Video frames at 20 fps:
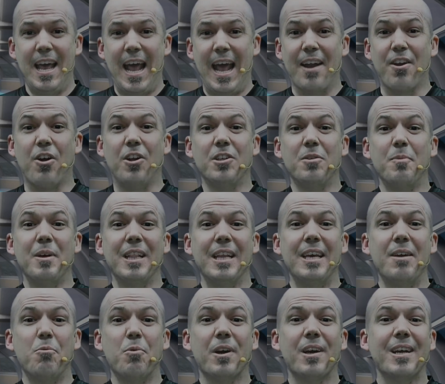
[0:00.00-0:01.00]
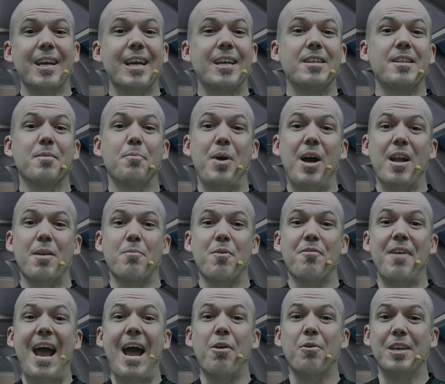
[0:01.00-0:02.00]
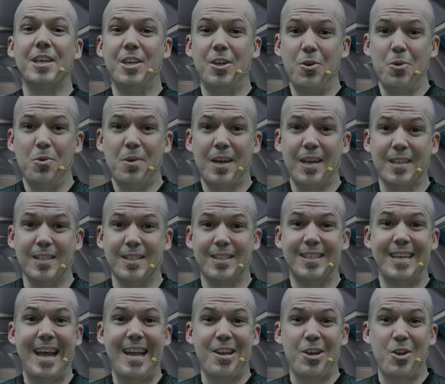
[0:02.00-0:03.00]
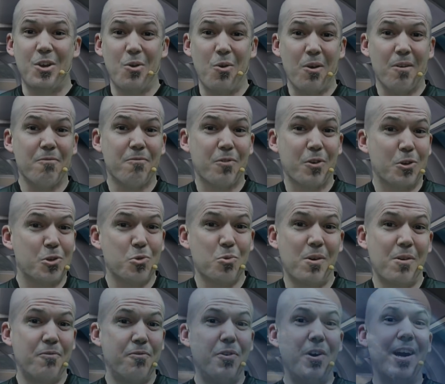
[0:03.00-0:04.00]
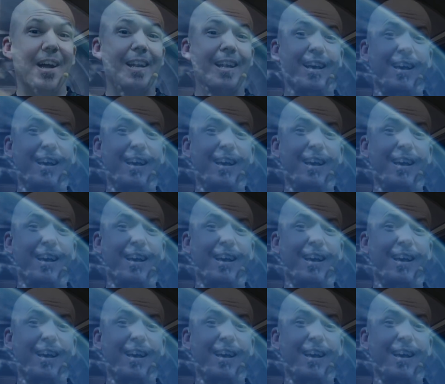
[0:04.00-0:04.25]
And ultimately, we're going to get to the bottom of how you can set your virtual foot